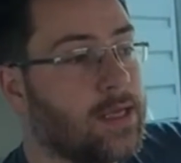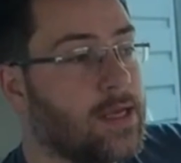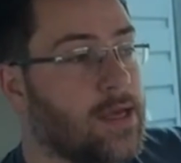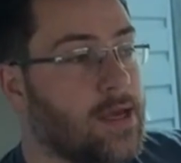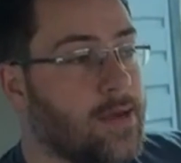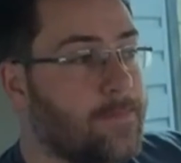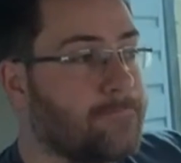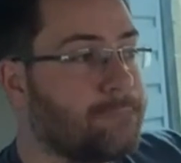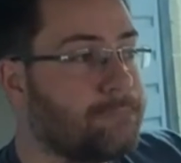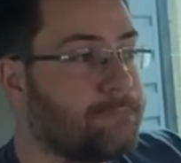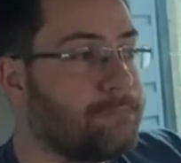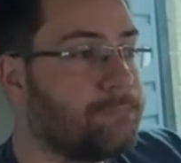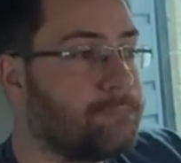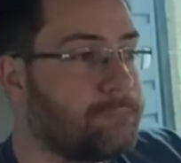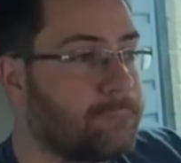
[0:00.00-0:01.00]
The
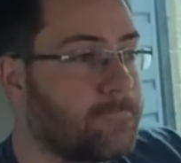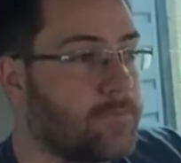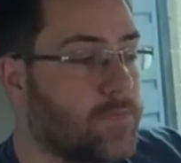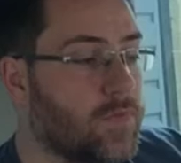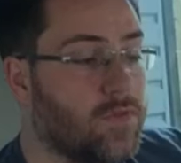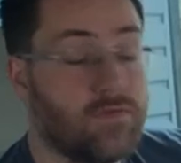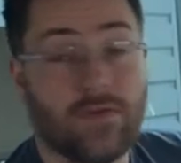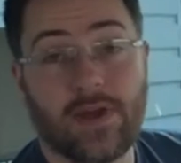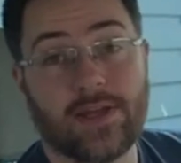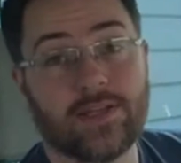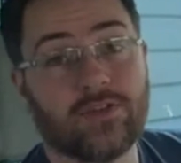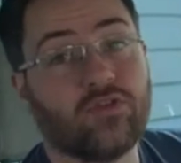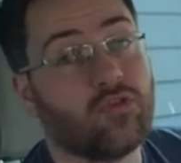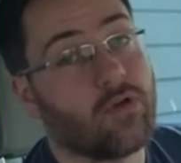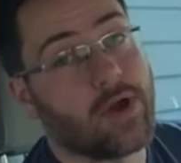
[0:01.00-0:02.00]
van
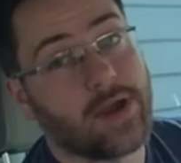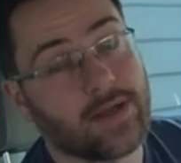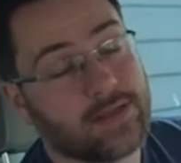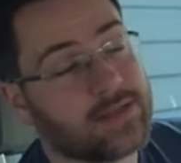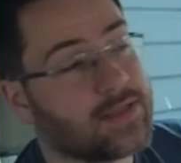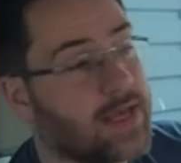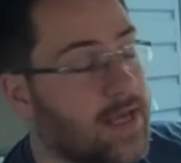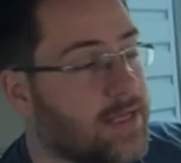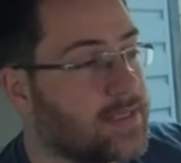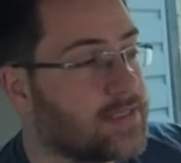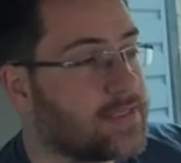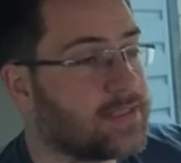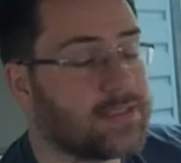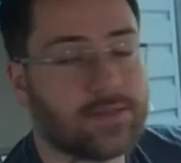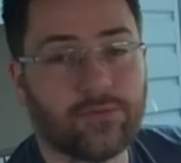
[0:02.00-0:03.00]
is great,
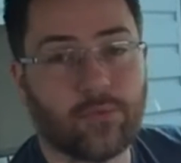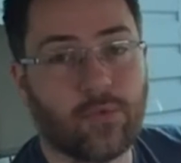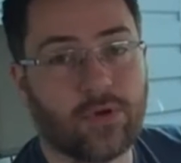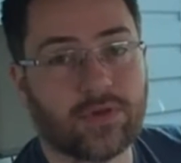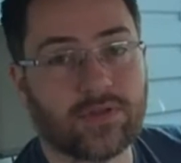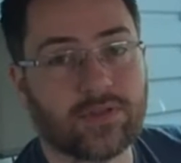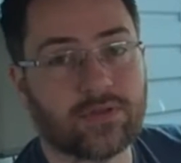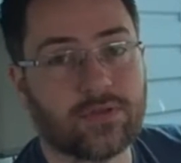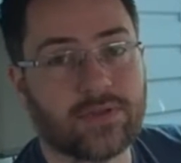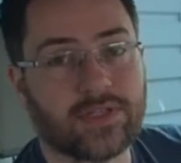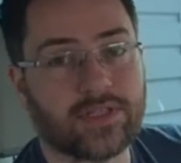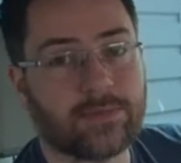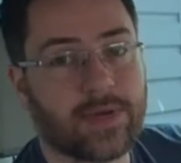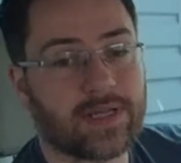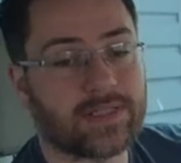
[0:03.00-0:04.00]
as was always
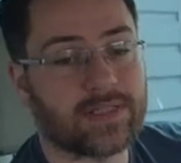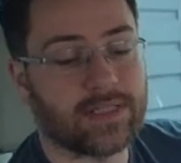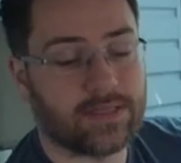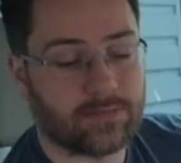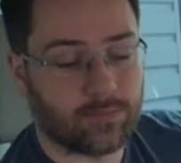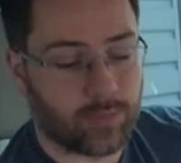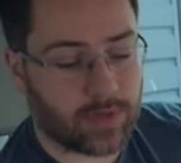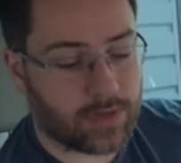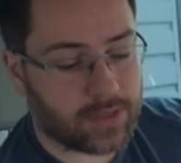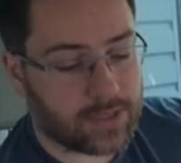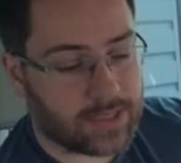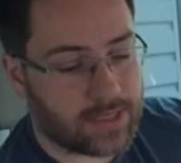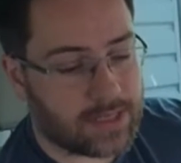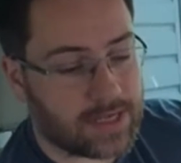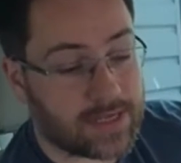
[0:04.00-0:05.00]
expected, but
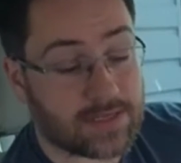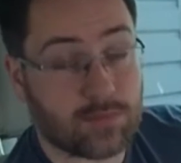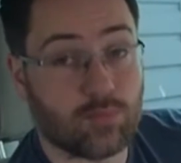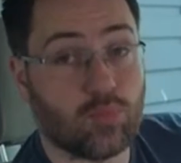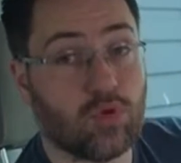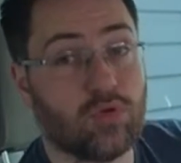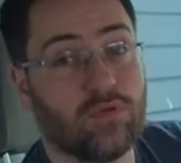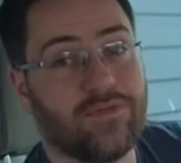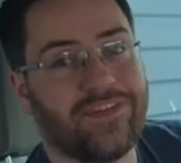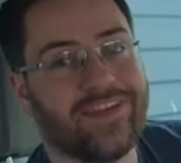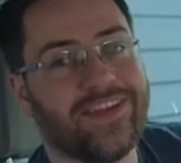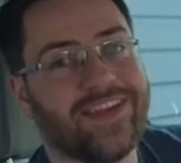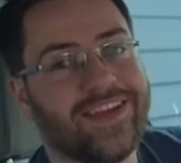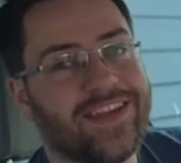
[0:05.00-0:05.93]
it hasn't moved